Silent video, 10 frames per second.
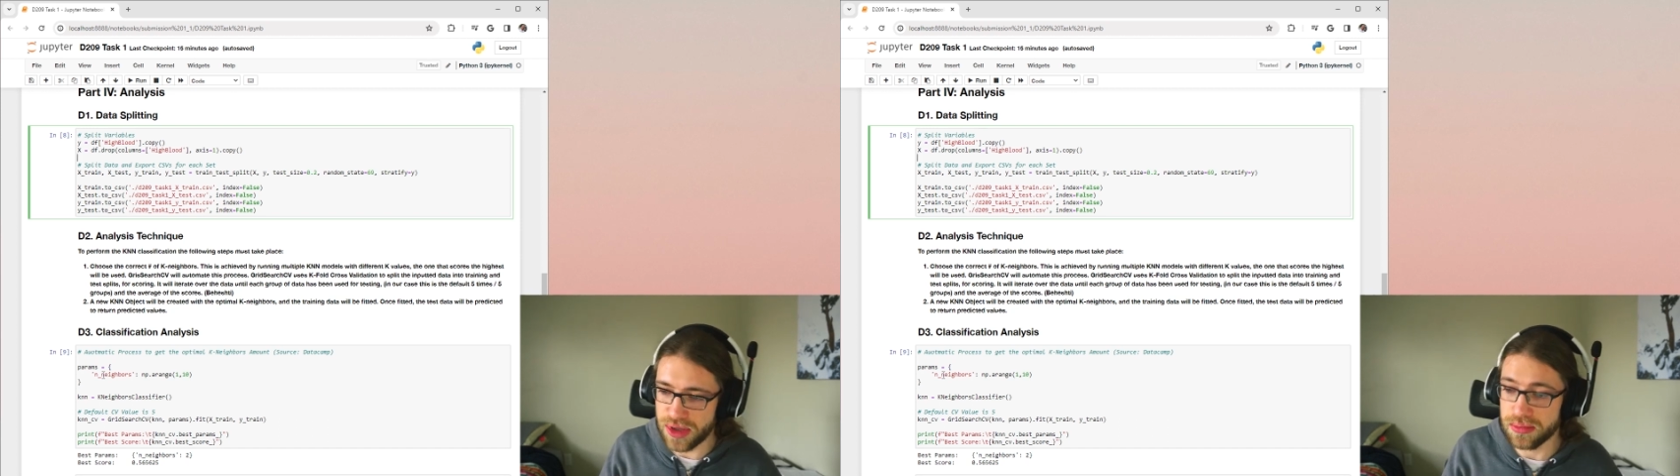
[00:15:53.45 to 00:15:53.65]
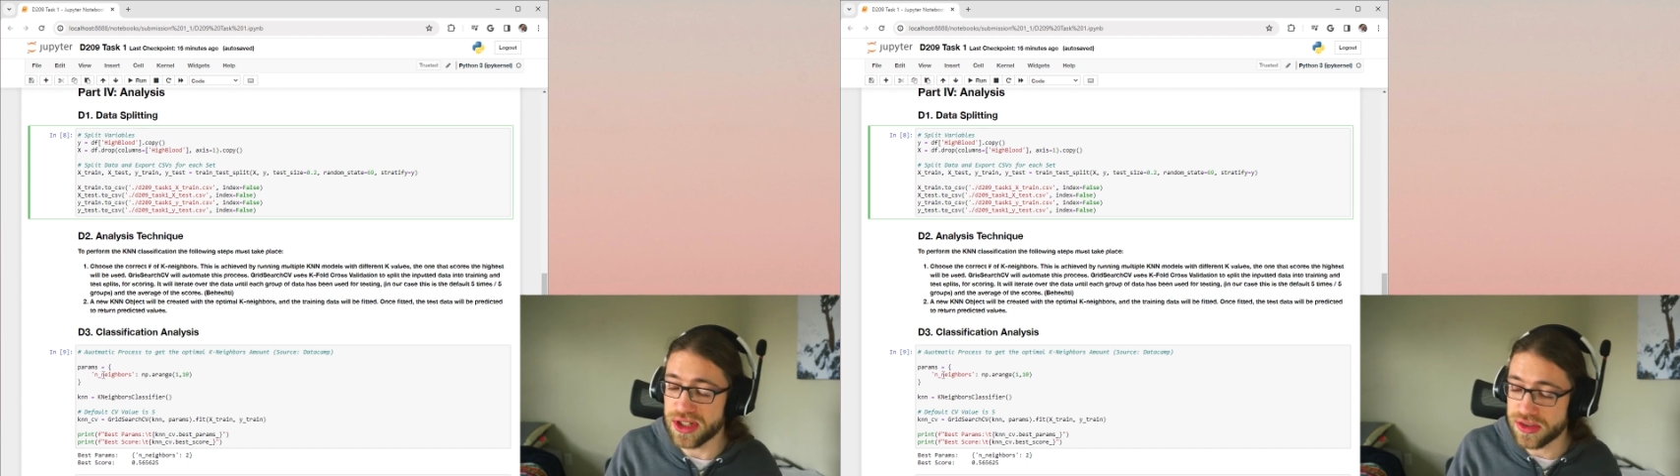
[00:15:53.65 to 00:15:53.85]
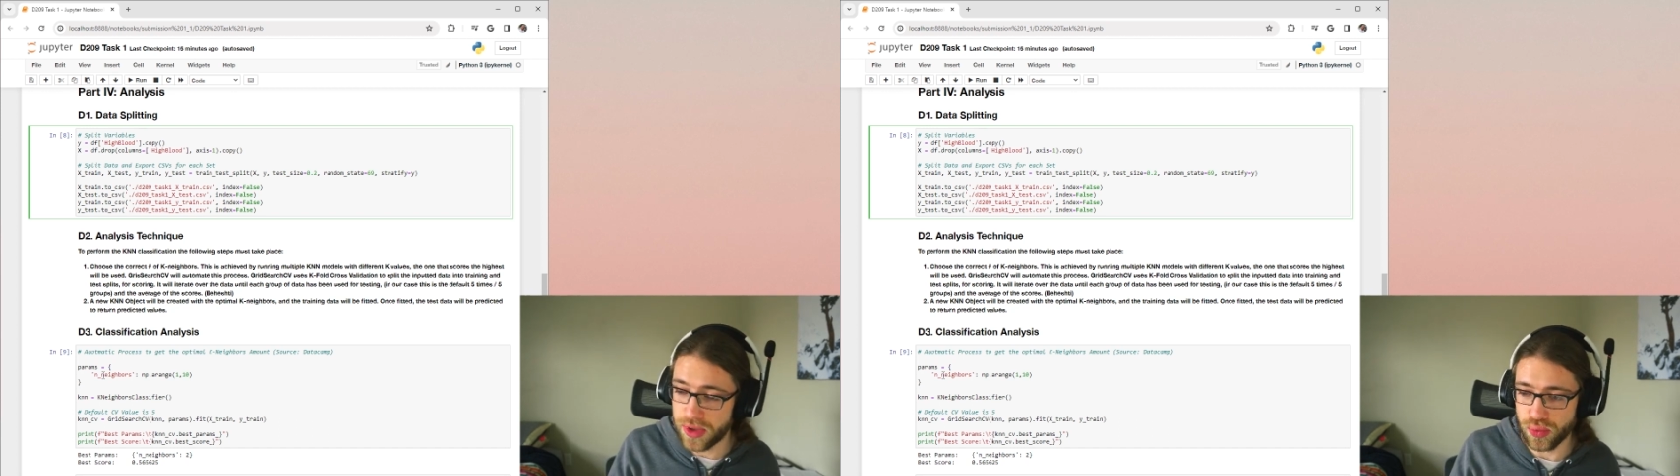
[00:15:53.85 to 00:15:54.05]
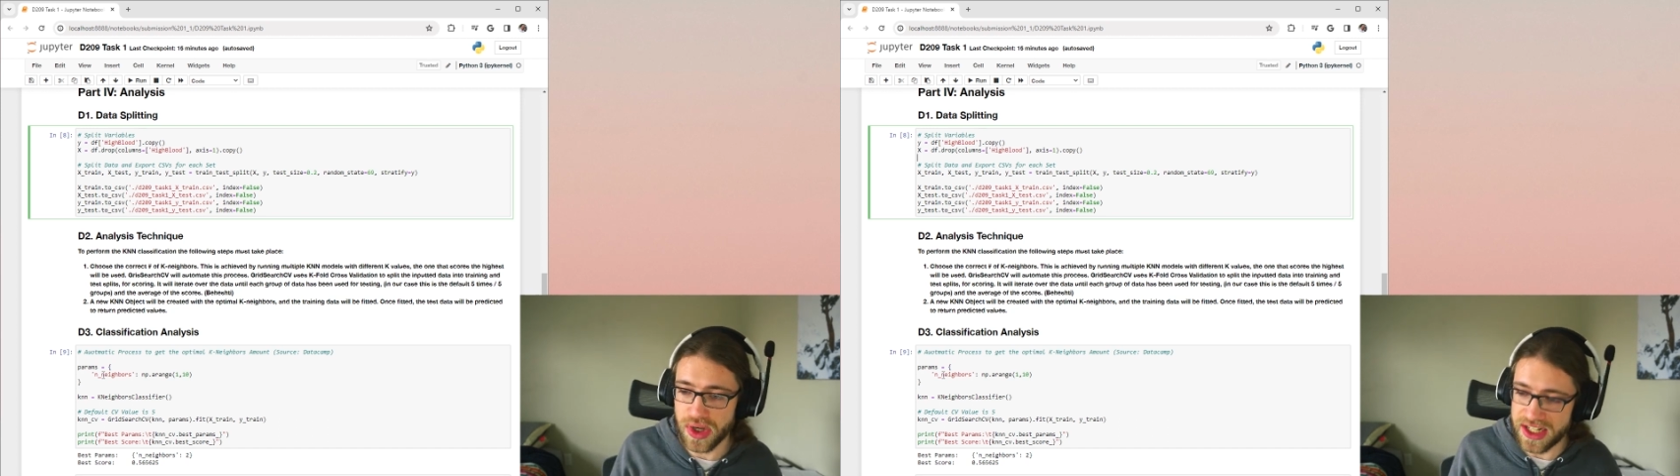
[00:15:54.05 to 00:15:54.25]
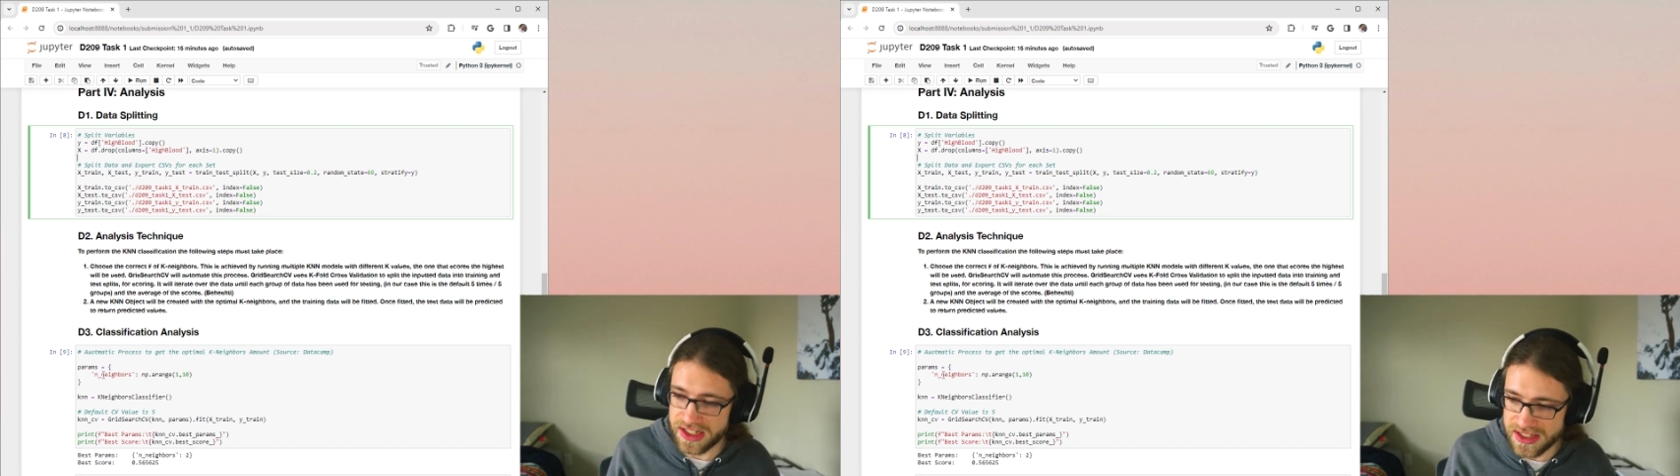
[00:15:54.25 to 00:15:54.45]
be between
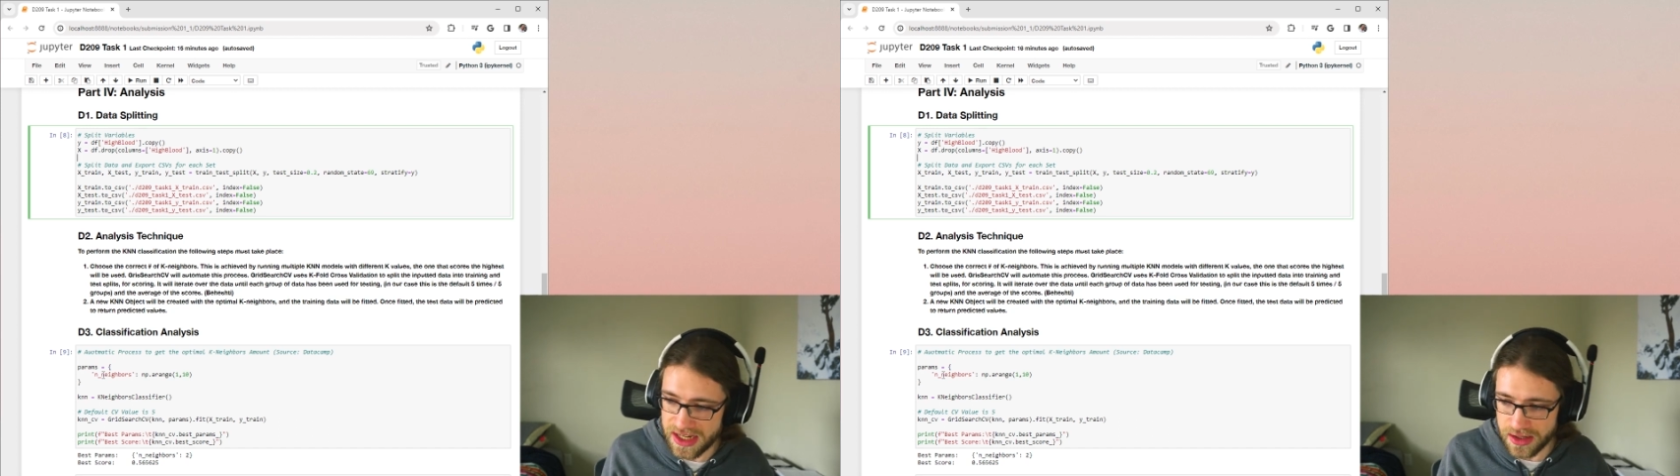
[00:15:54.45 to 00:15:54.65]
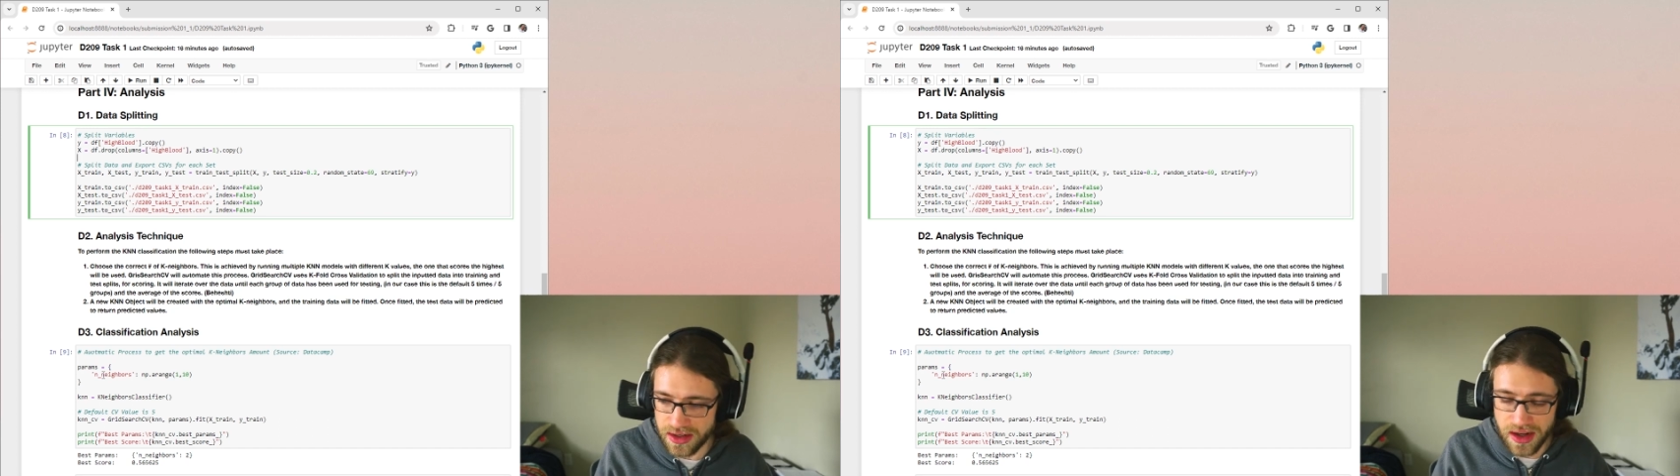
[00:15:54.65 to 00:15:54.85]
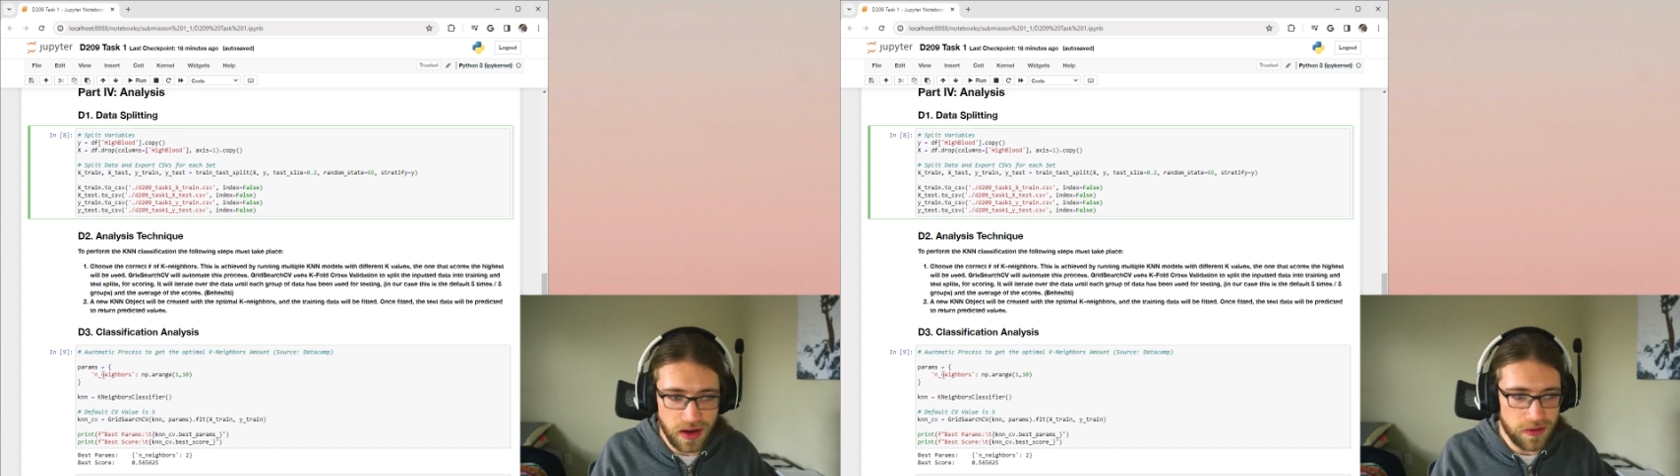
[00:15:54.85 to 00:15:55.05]
1 and 10